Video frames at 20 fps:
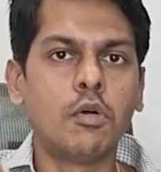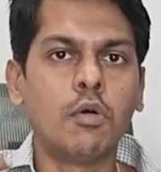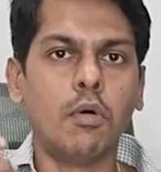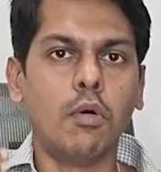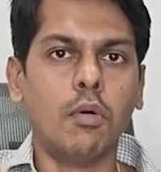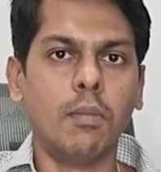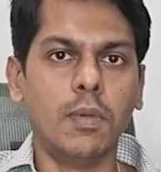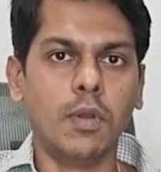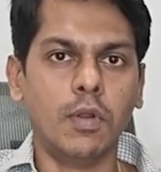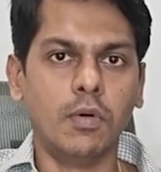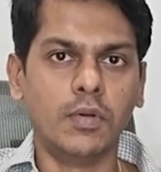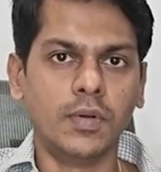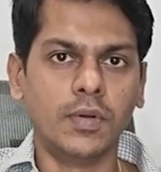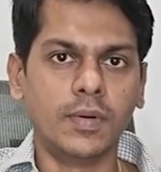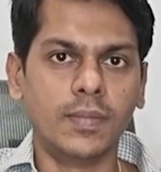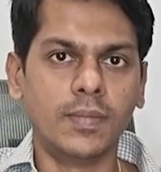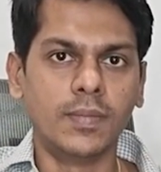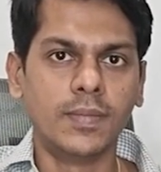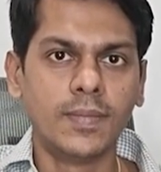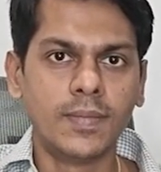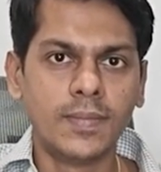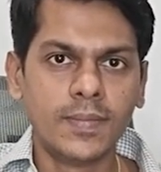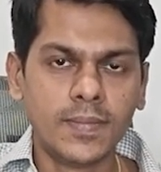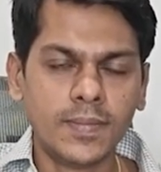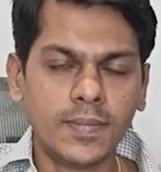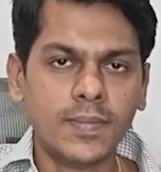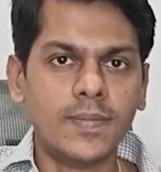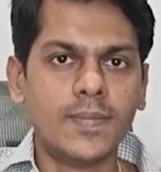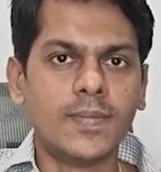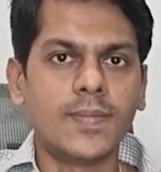loan.
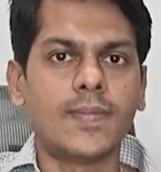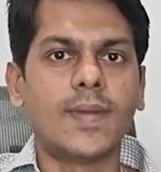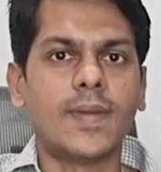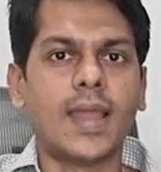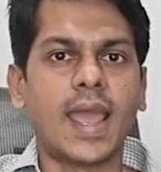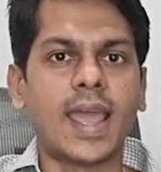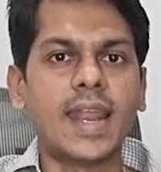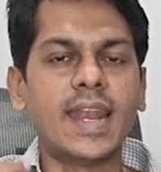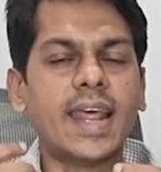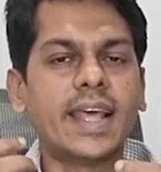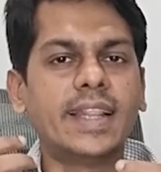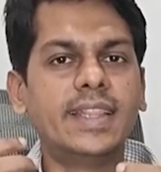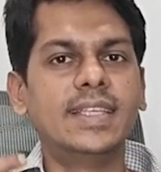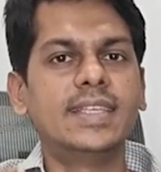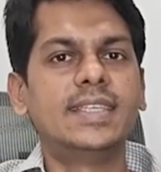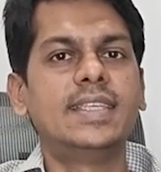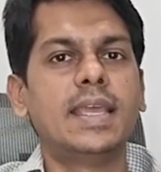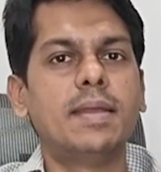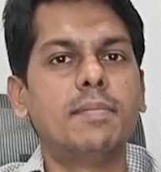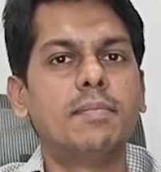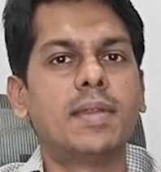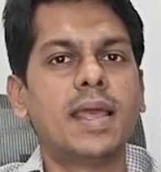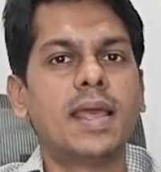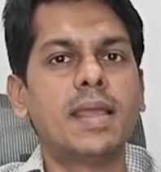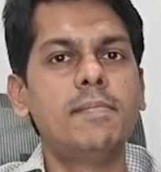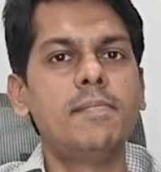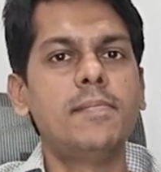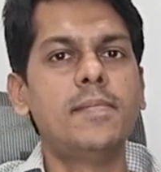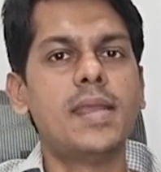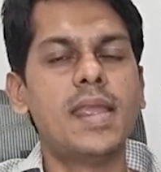And at the same time,
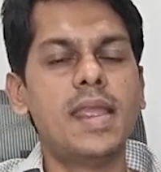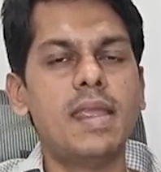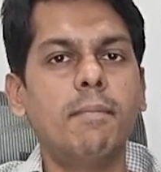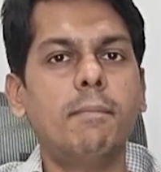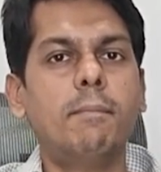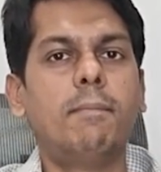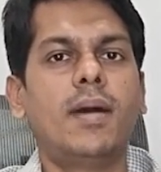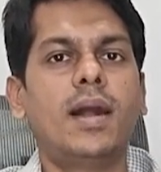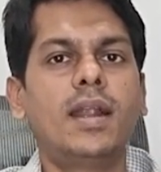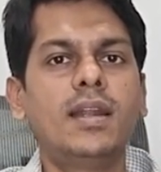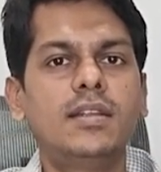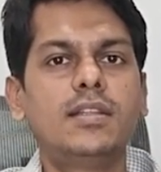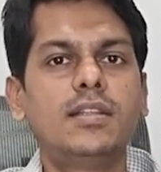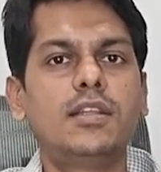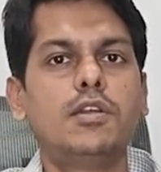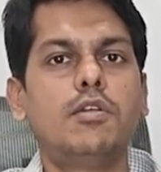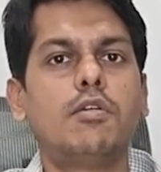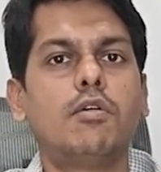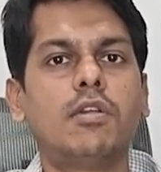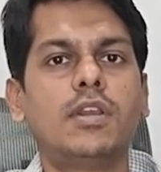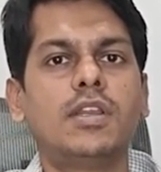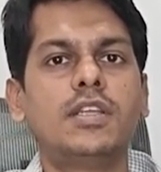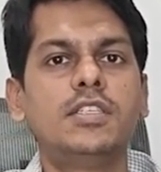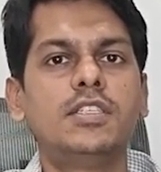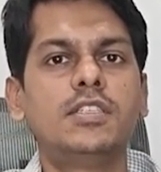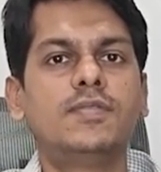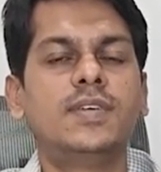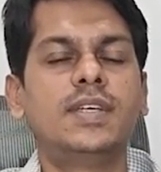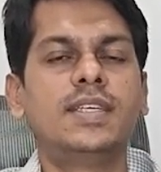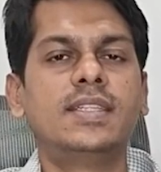impart the knowledge where
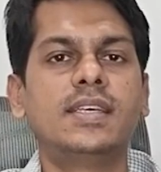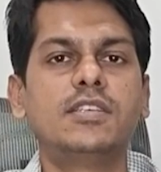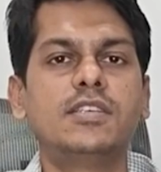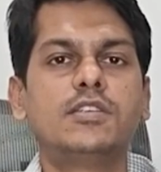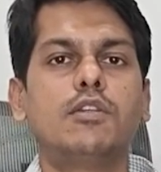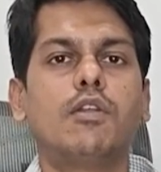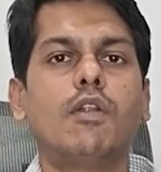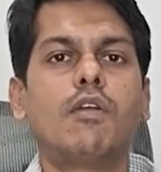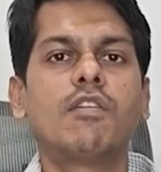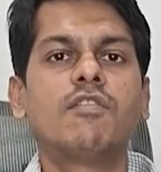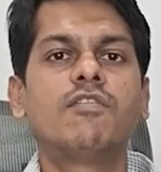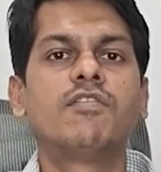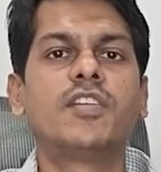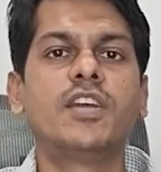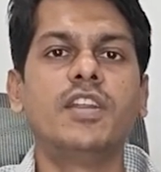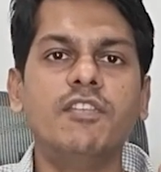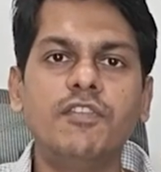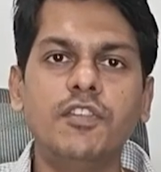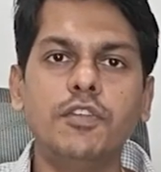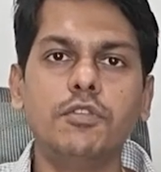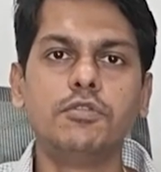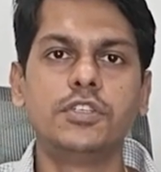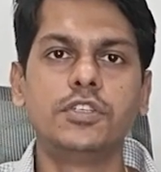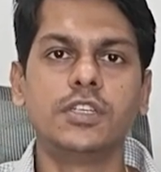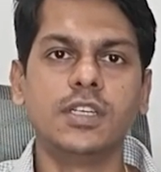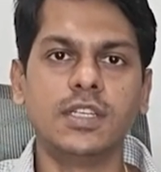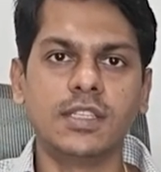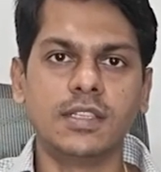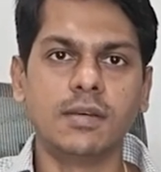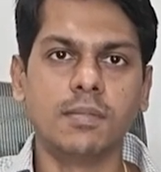there's a lot of confusion in the
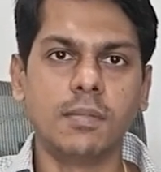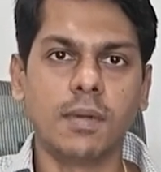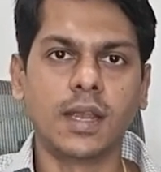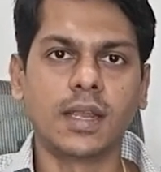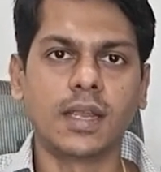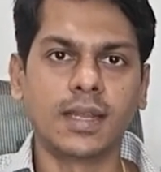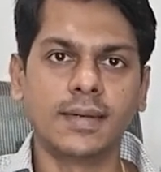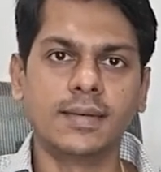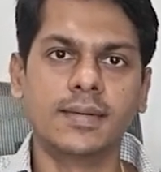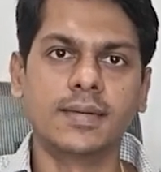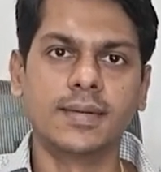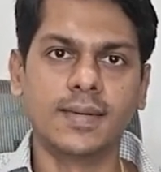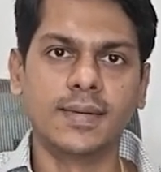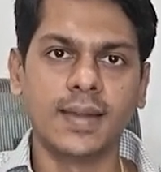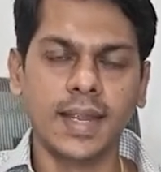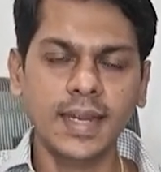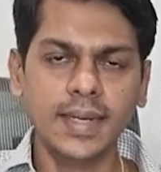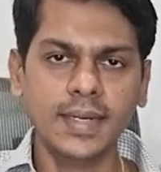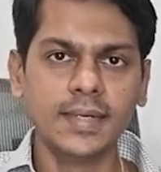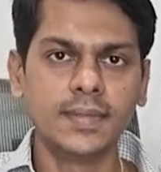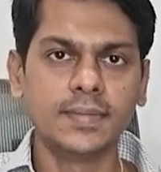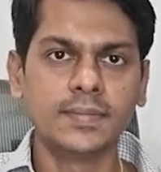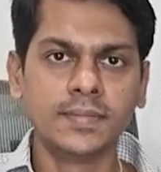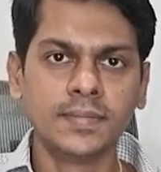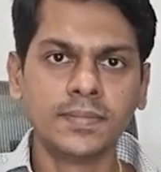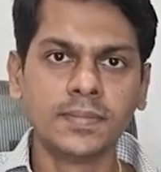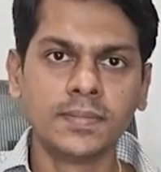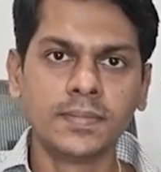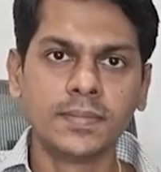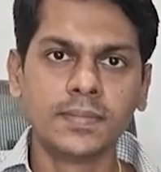market, right?
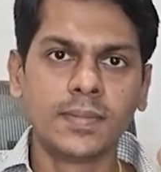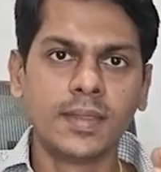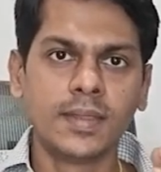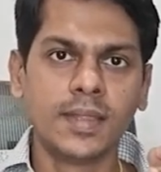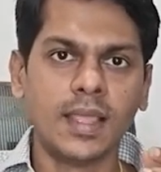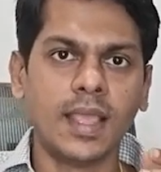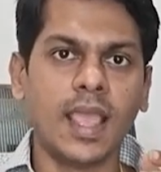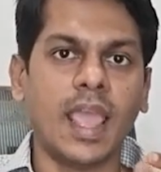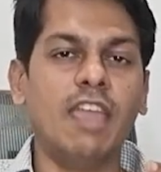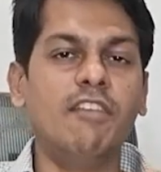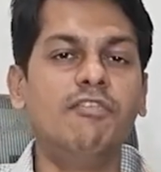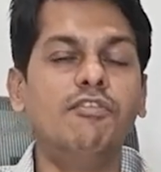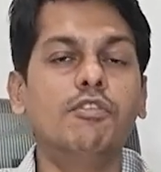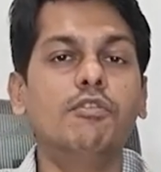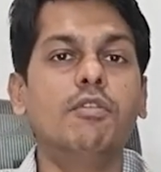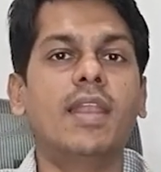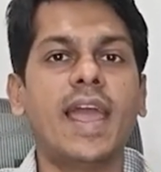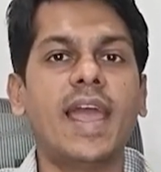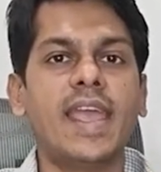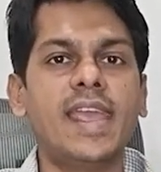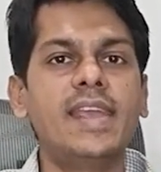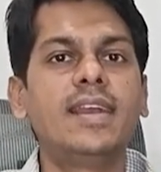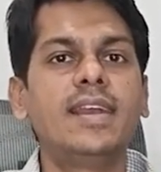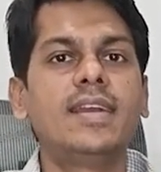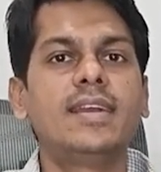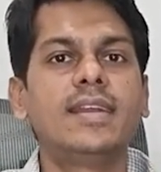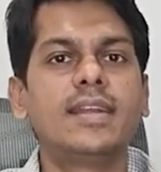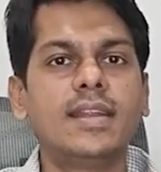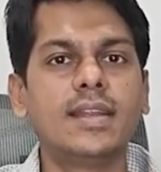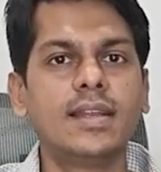If you like
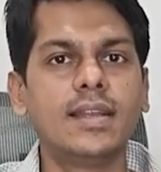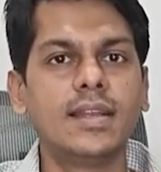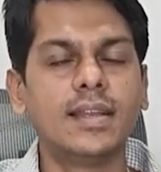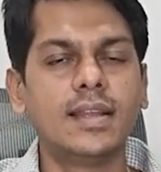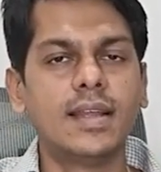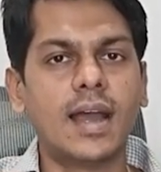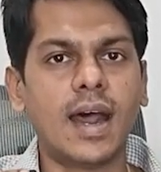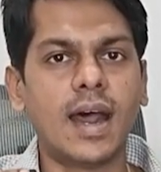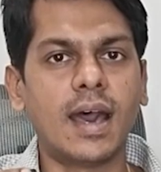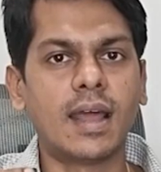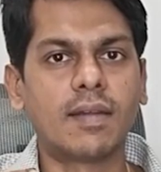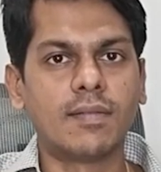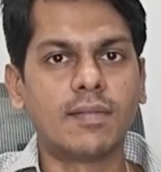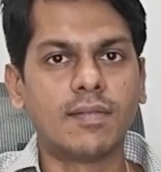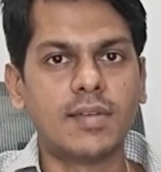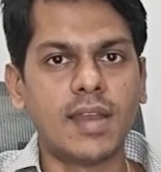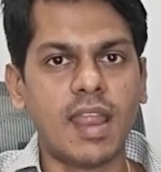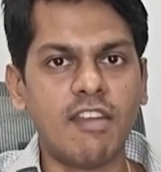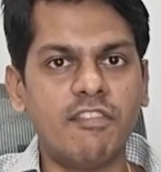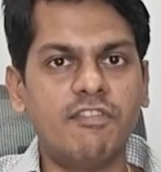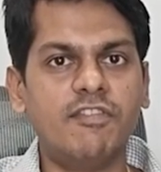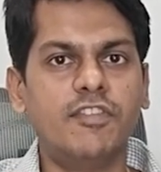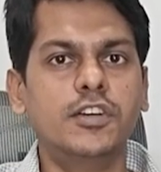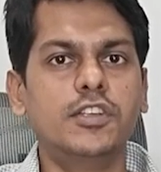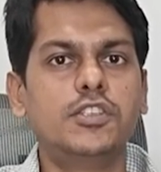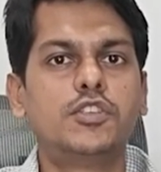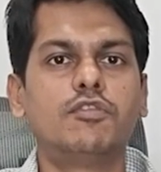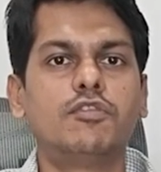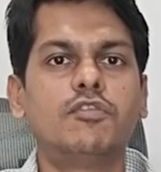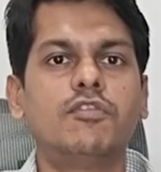our efforts so
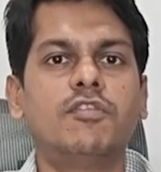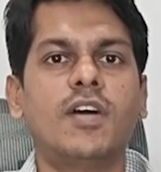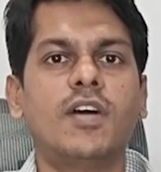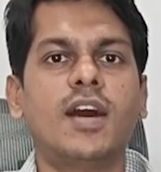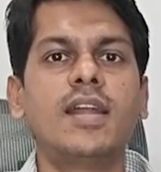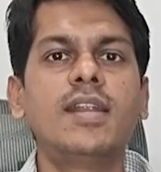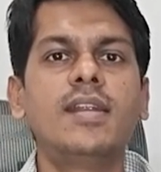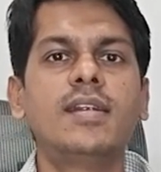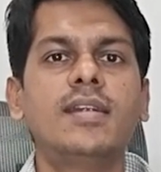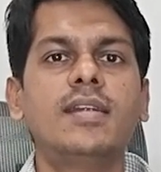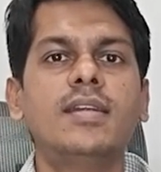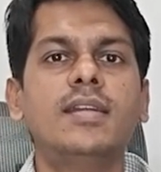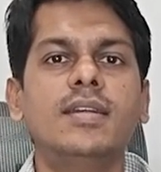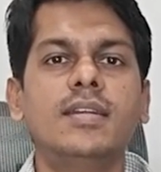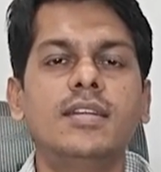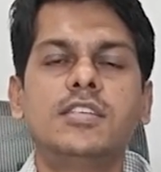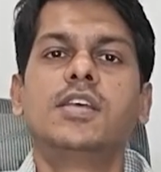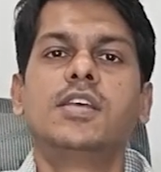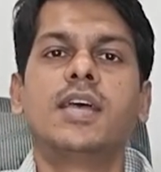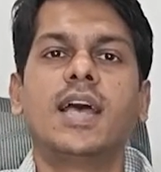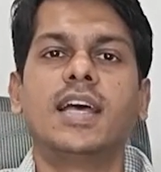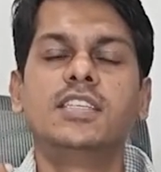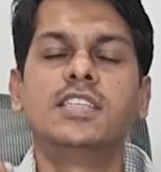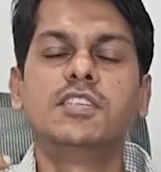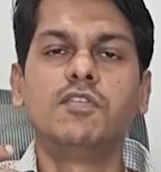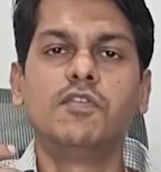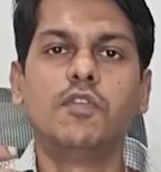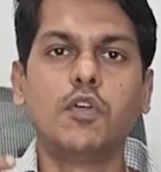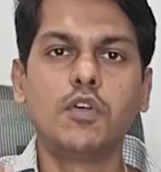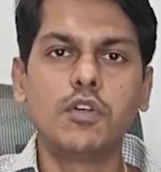far, as a vote
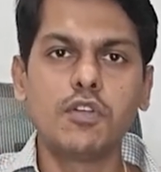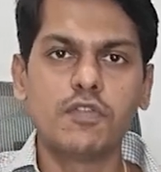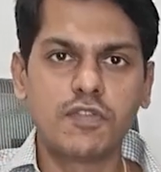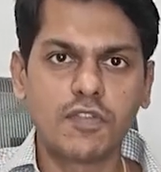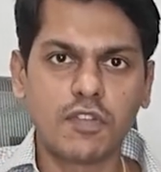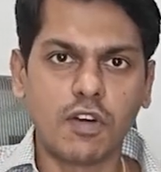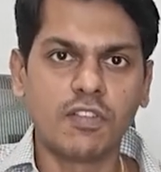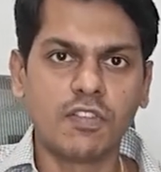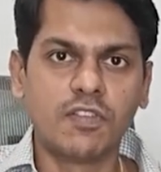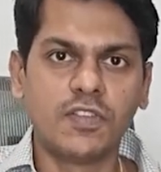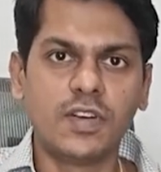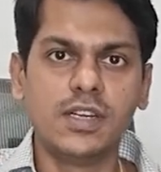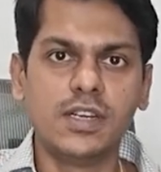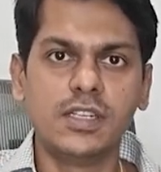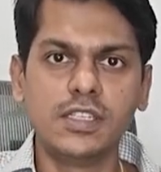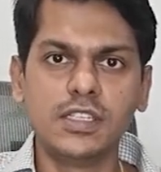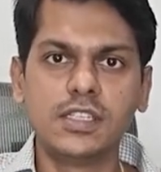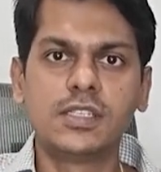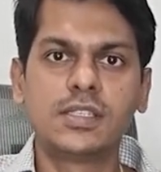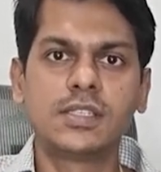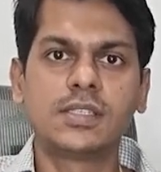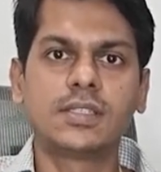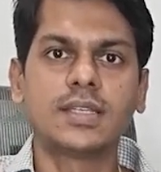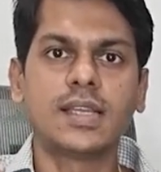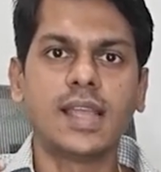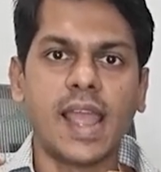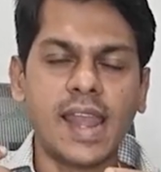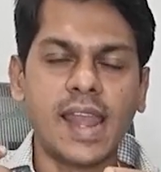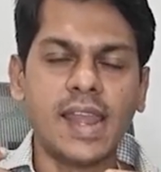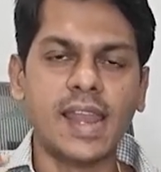of confidence and
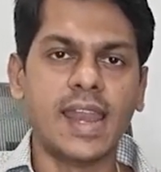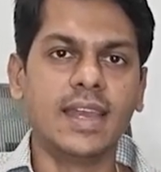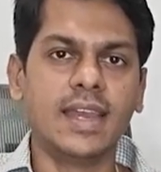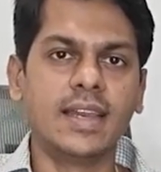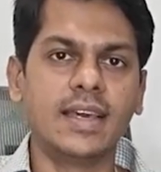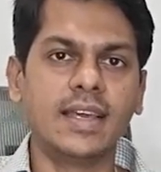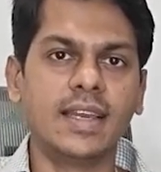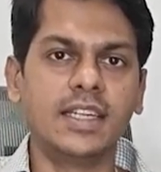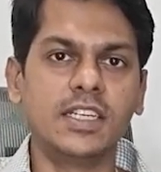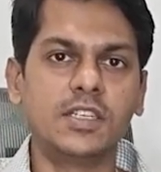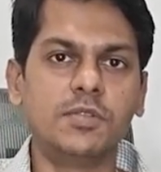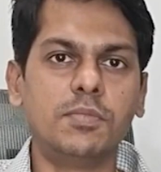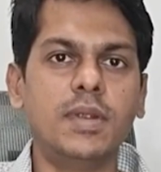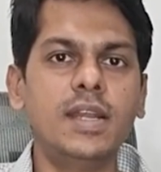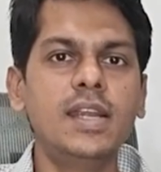encouragement,